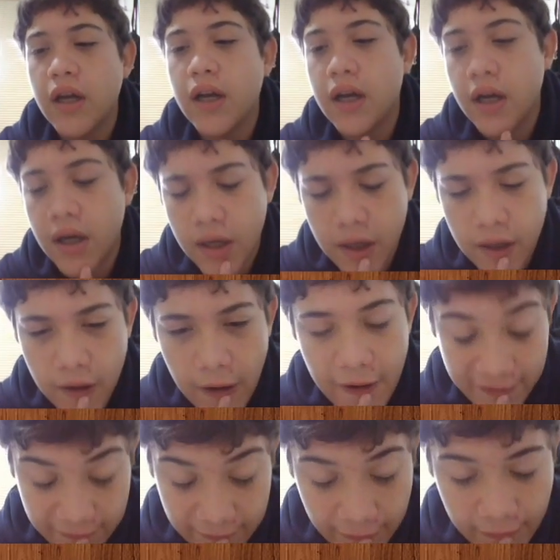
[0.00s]

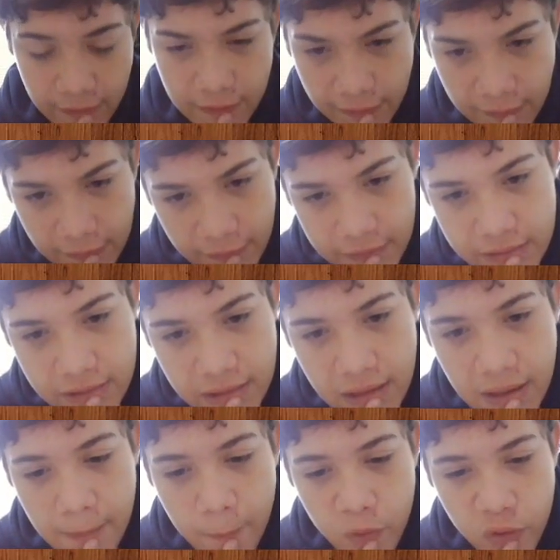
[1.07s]
I think it is
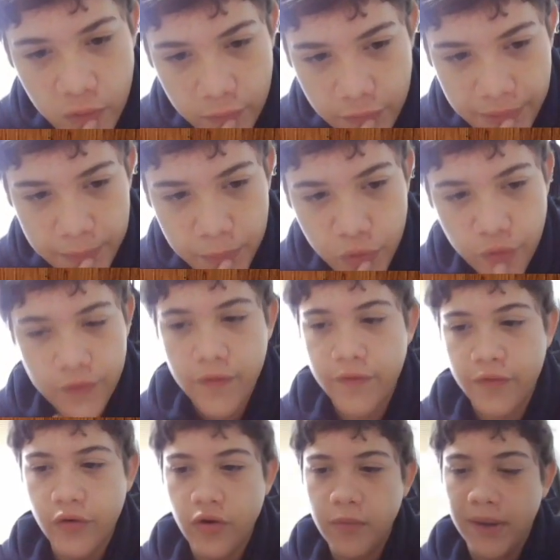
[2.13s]
with the move
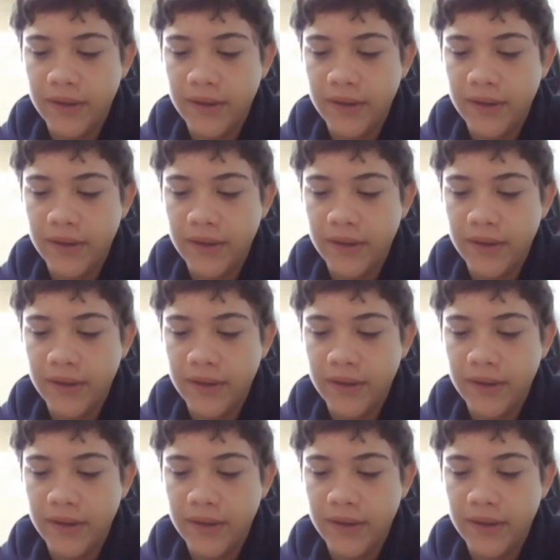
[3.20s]
e4,